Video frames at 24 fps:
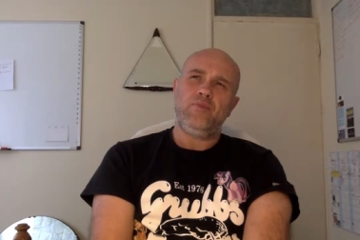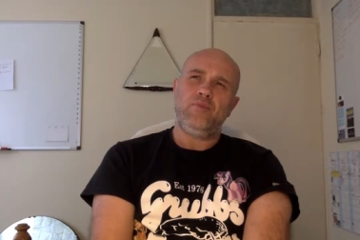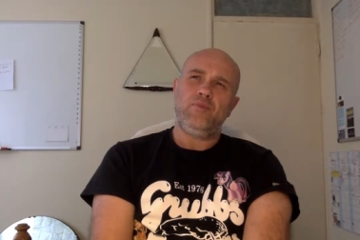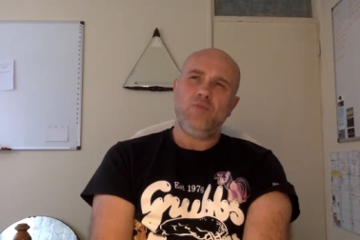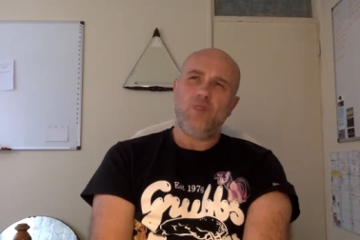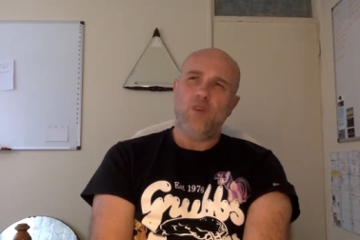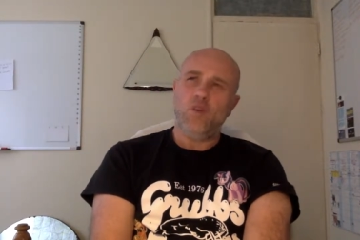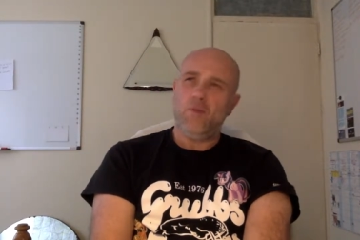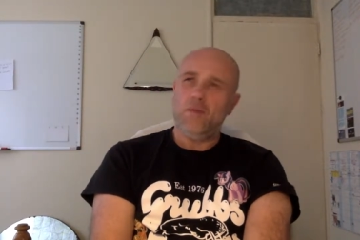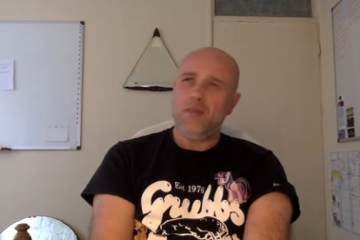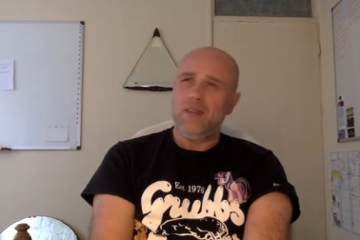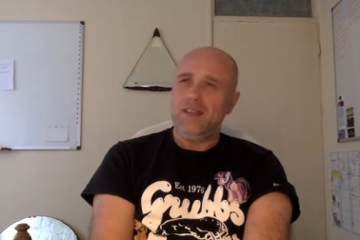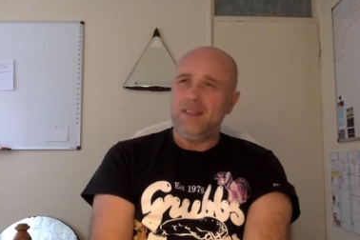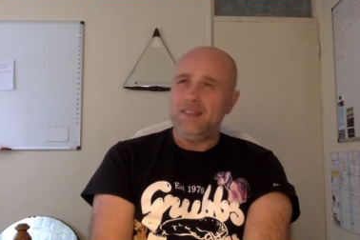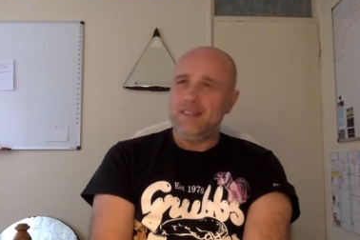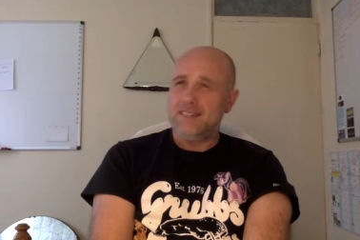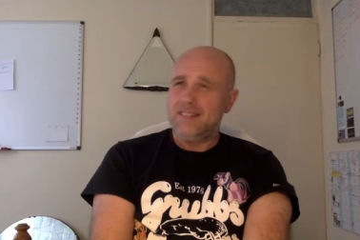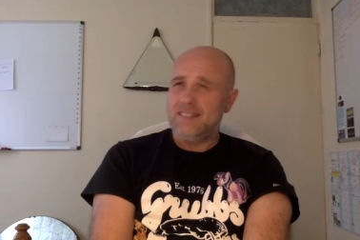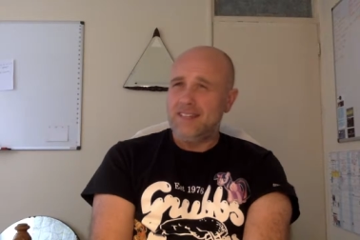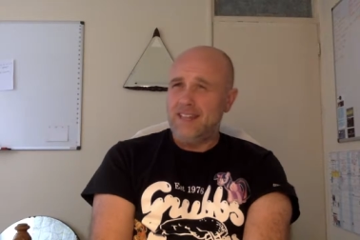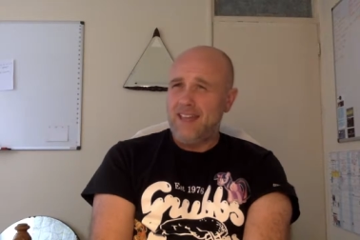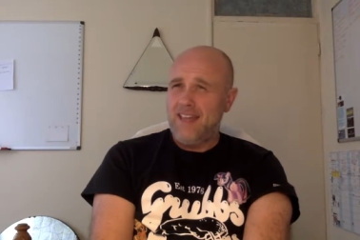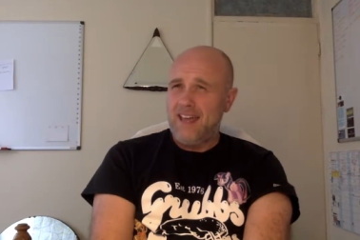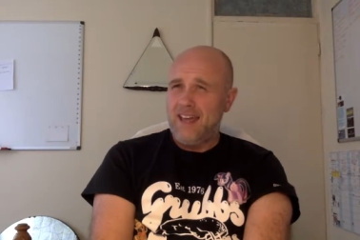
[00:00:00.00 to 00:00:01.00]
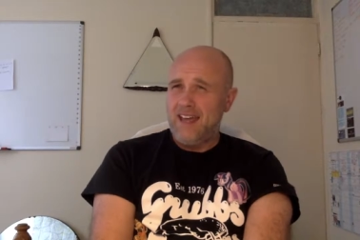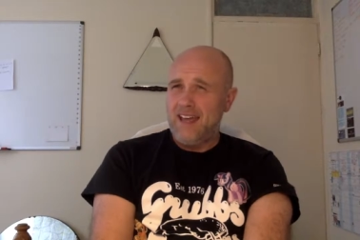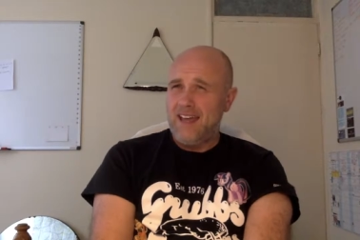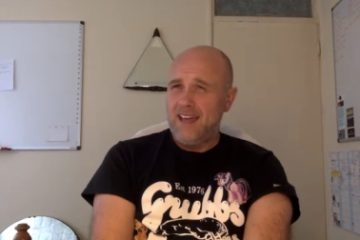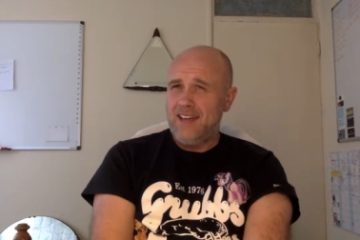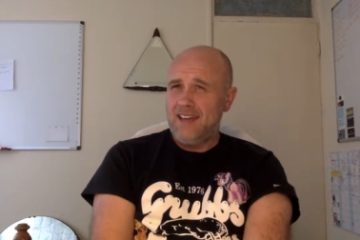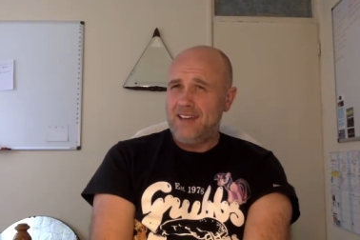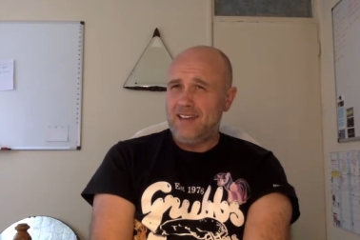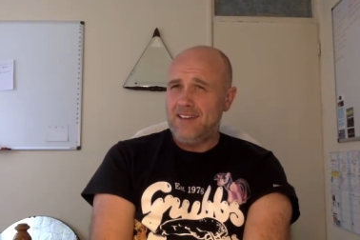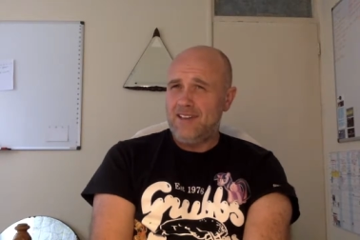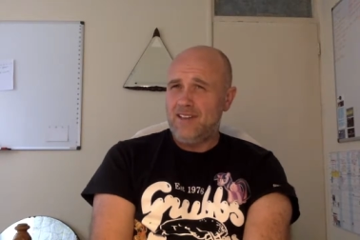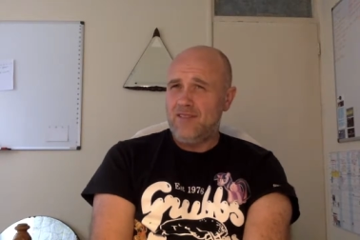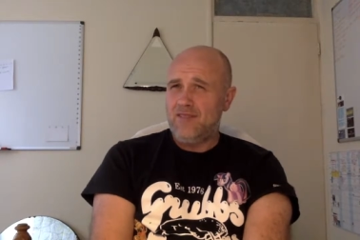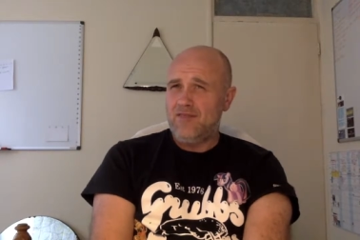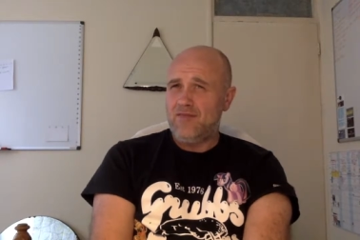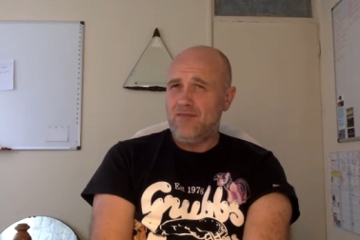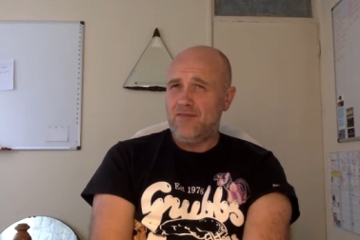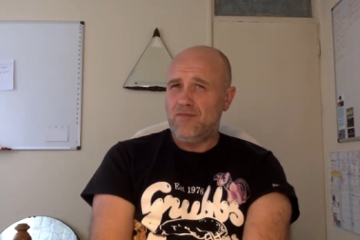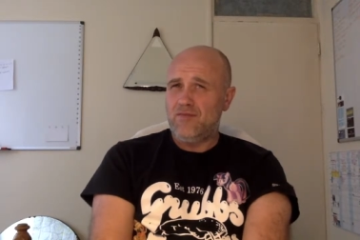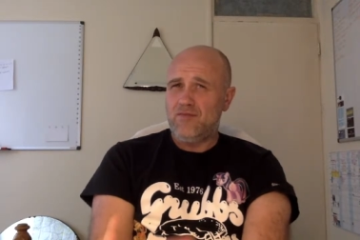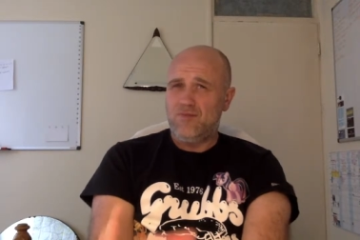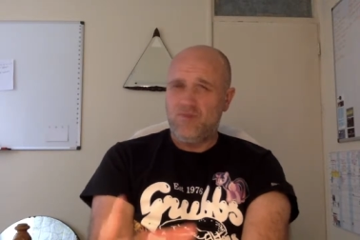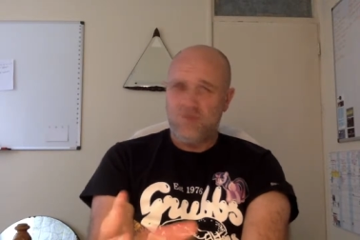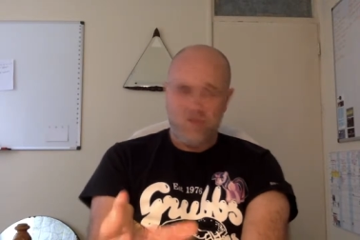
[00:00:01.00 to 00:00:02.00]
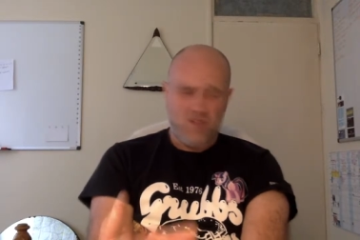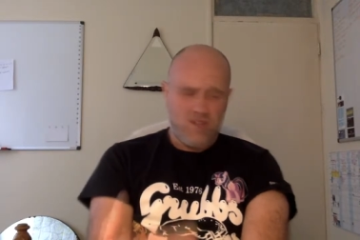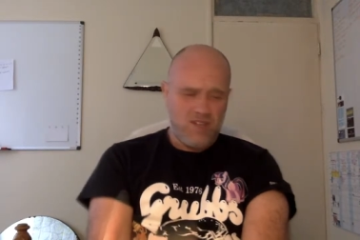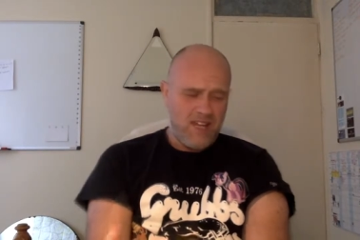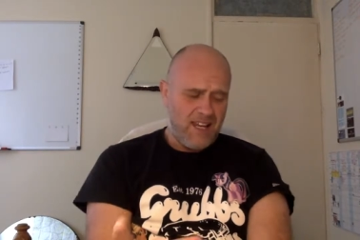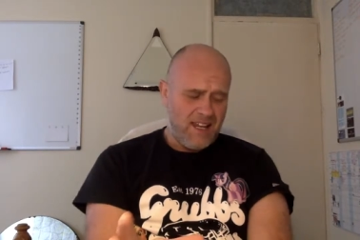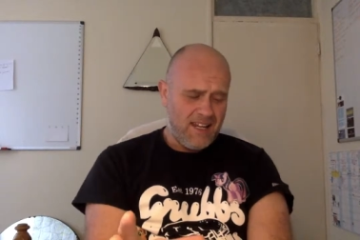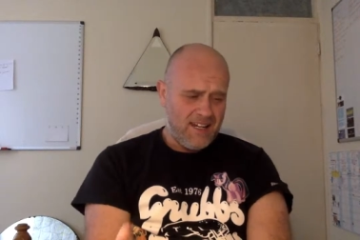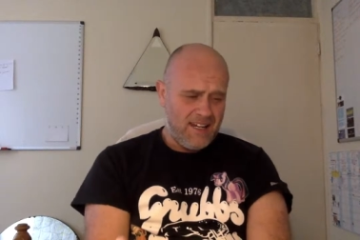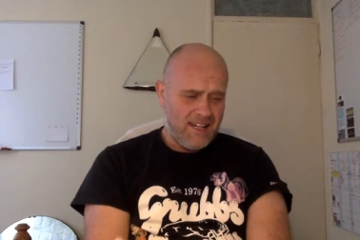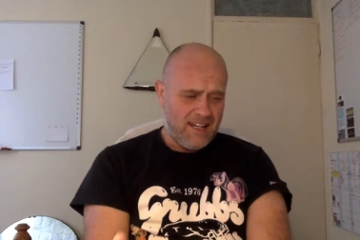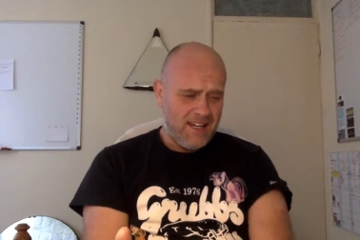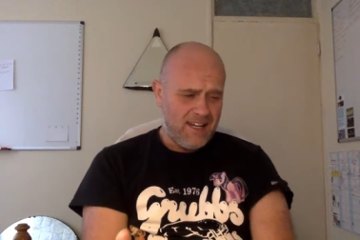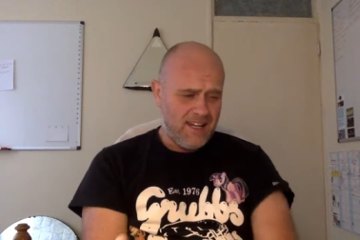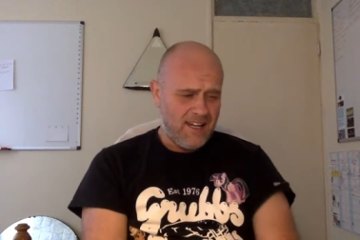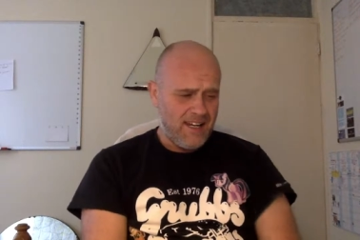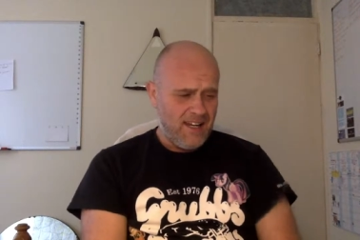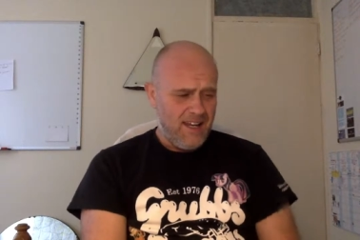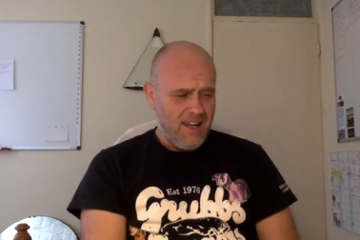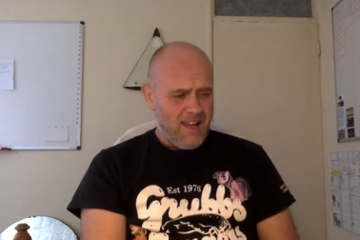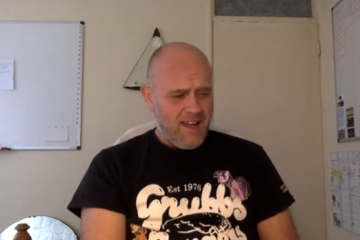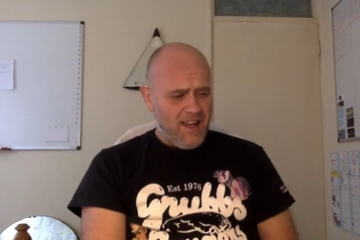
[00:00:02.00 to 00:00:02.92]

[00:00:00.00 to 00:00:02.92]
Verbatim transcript: not being scared of taking